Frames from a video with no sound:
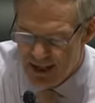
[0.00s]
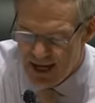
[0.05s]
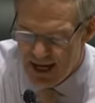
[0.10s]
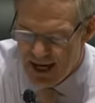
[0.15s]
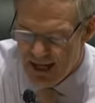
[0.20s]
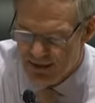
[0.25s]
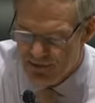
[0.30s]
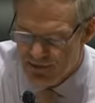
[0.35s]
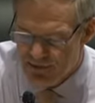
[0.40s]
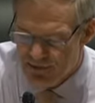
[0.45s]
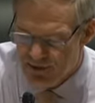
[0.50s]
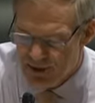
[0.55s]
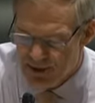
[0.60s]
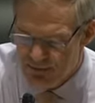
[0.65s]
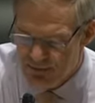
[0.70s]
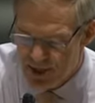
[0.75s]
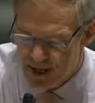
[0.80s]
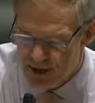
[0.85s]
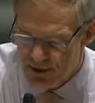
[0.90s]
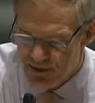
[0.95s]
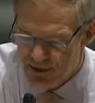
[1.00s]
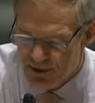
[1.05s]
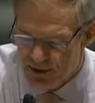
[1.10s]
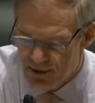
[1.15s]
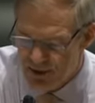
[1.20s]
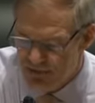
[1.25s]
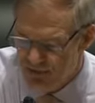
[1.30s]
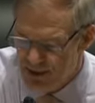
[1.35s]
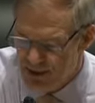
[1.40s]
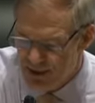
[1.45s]
I don't think parents
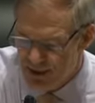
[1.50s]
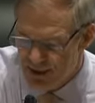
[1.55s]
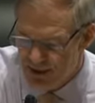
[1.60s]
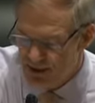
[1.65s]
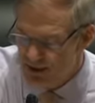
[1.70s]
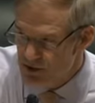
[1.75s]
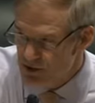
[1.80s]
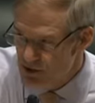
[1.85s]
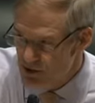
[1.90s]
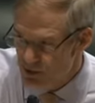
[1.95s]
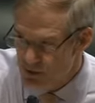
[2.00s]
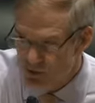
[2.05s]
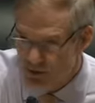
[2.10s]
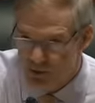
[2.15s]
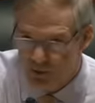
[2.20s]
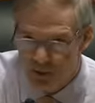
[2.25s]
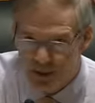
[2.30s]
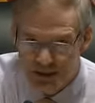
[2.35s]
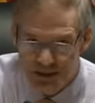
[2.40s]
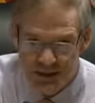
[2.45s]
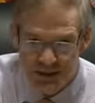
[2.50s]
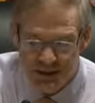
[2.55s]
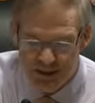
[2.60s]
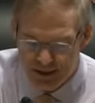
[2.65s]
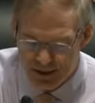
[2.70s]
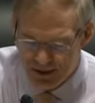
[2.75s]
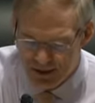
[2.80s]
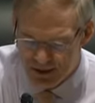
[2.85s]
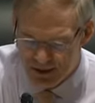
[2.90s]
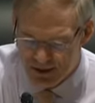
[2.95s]
should be telling schools what to
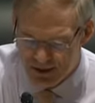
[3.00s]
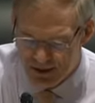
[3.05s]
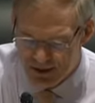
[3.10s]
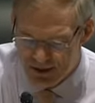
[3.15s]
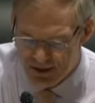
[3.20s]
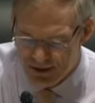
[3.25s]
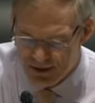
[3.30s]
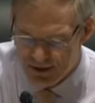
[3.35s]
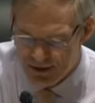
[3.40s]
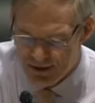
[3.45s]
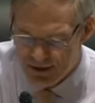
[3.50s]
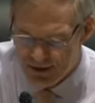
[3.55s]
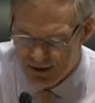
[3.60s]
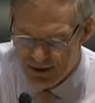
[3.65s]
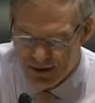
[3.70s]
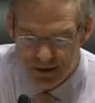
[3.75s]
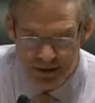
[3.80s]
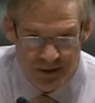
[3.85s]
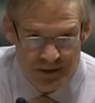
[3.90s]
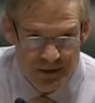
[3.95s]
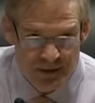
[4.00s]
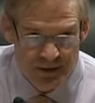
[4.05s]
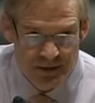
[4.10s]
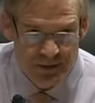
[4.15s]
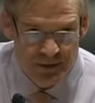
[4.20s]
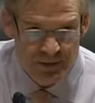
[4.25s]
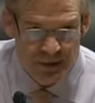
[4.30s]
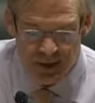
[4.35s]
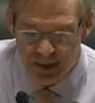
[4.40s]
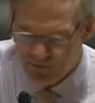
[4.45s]
teach.
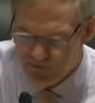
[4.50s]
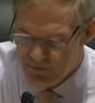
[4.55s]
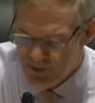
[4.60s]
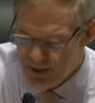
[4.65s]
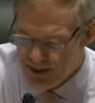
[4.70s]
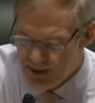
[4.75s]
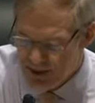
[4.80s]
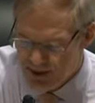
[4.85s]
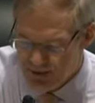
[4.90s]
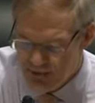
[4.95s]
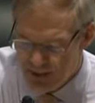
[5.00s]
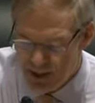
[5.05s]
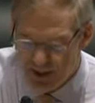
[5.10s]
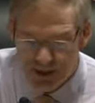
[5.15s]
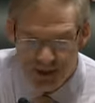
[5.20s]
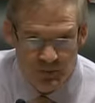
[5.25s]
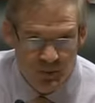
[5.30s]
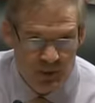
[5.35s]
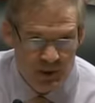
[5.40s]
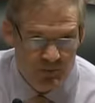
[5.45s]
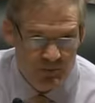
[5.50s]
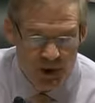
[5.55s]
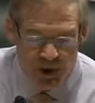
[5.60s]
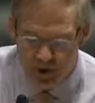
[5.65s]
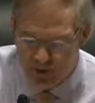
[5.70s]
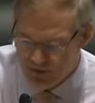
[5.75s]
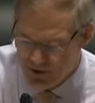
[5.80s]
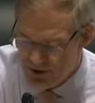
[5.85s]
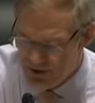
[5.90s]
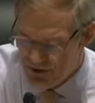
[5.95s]
When government tells parents we're
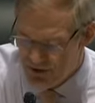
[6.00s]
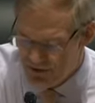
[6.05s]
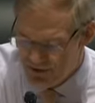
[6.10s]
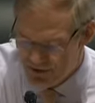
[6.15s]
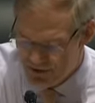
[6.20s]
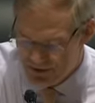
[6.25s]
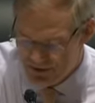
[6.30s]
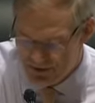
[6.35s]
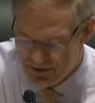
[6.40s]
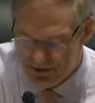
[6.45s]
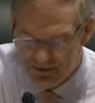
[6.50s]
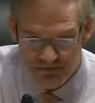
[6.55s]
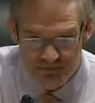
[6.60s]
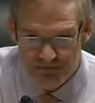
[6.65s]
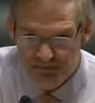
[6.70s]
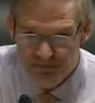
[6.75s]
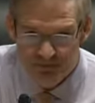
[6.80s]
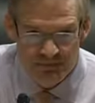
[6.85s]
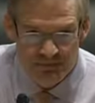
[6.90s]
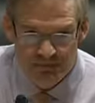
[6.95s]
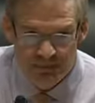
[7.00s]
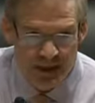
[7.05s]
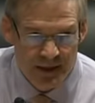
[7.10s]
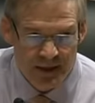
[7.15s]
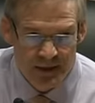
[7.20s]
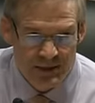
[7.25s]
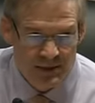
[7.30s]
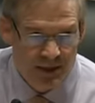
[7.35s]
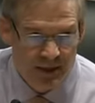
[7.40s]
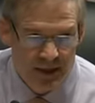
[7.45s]
smarter than you,
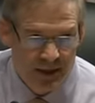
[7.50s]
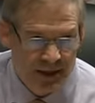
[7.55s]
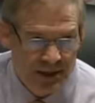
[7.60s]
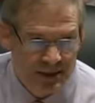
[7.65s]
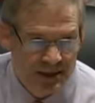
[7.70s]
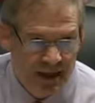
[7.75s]
Americans aren't going to